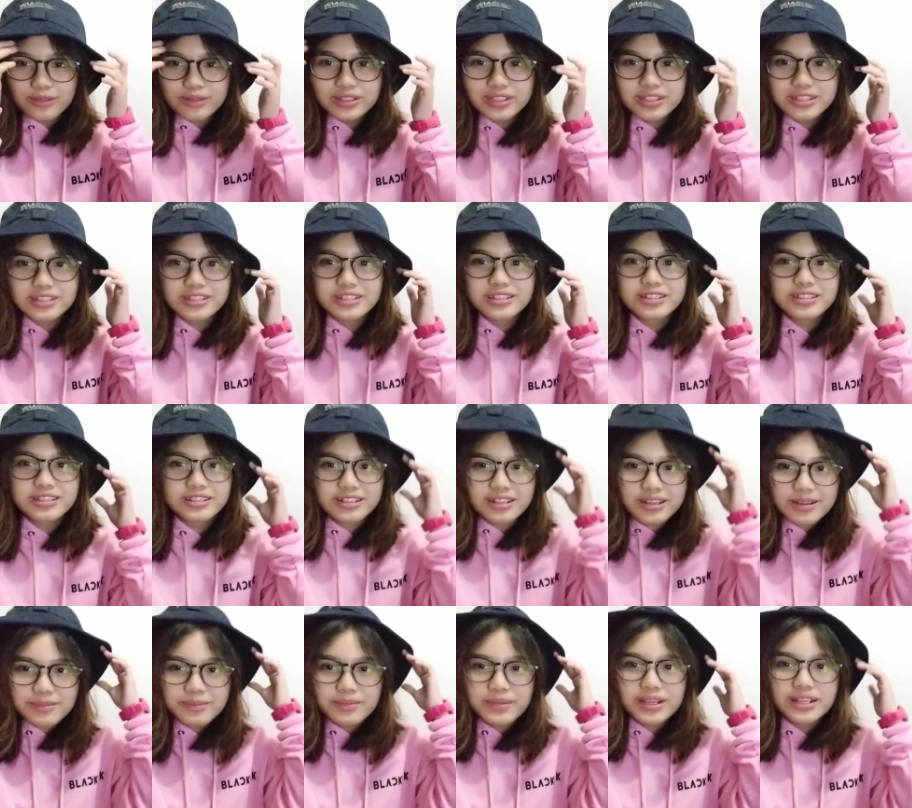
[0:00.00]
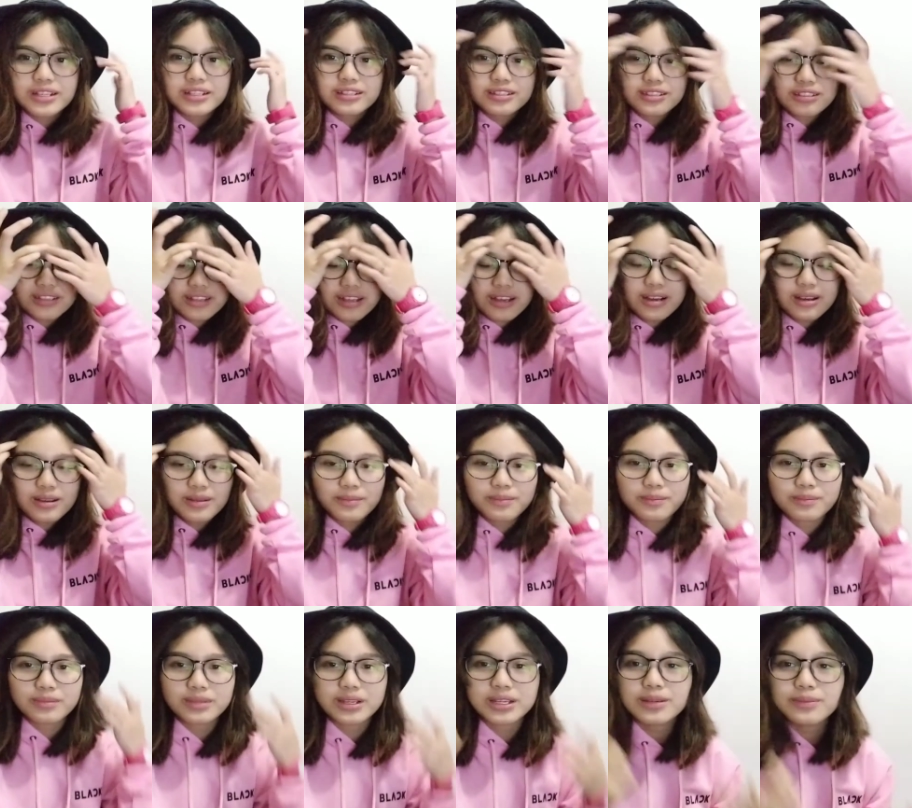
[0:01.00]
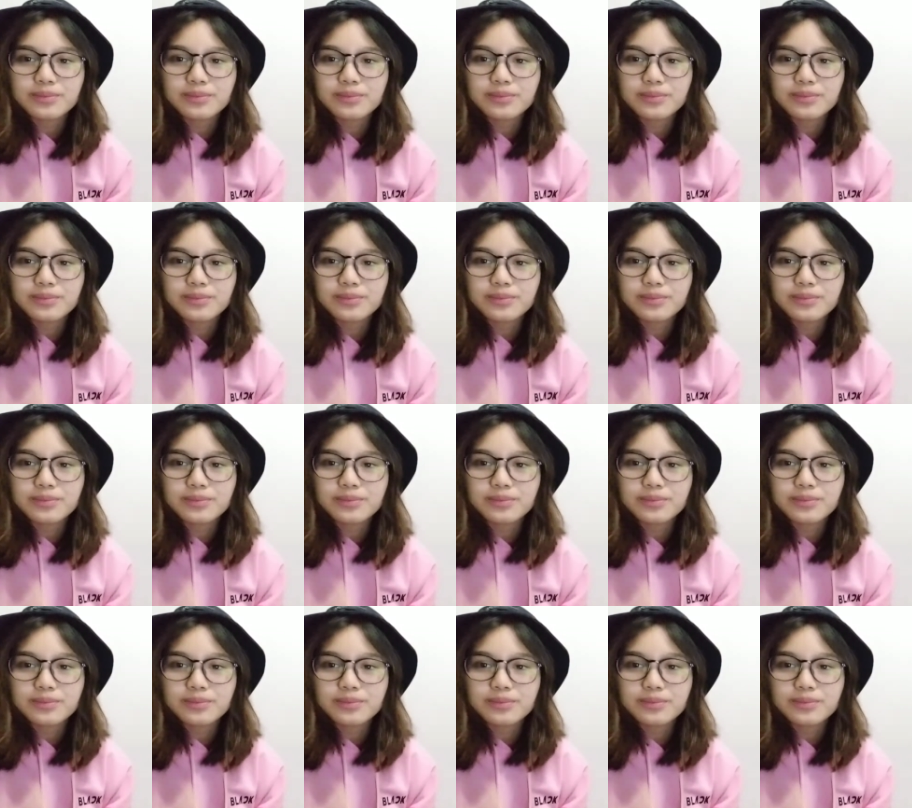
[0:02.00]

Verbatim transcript: was just amazed and